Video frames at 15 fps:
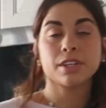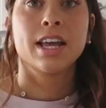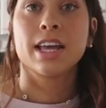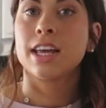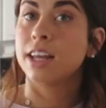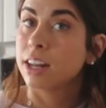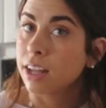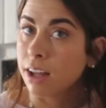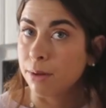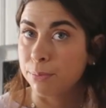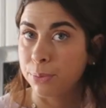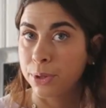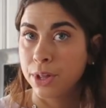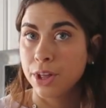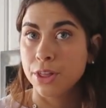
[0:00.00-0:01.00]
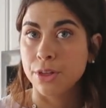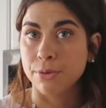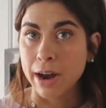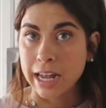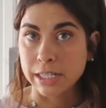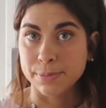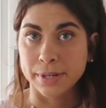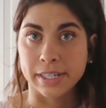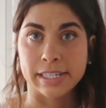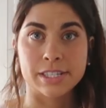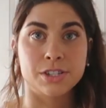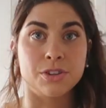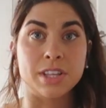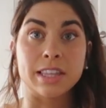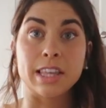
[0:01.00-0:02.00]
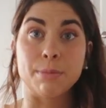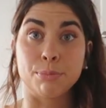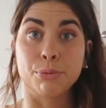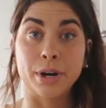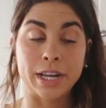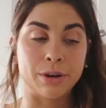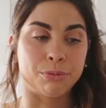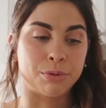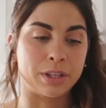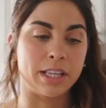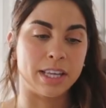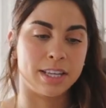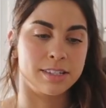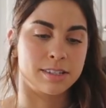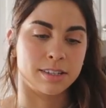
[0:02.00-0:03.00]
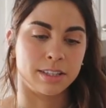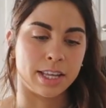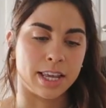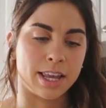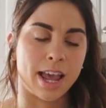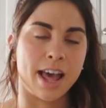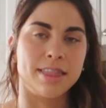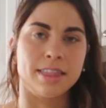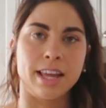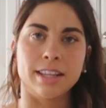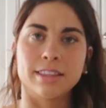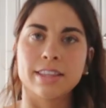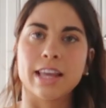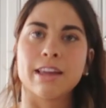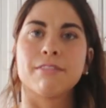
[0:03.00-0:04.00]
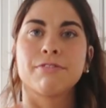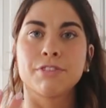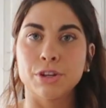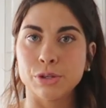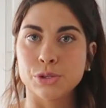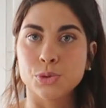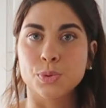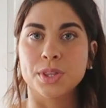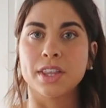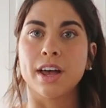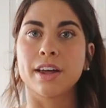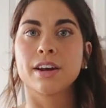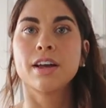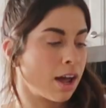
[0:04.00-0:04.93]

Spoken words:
Heating up the raspberries so that they break really easily and then they infuse with that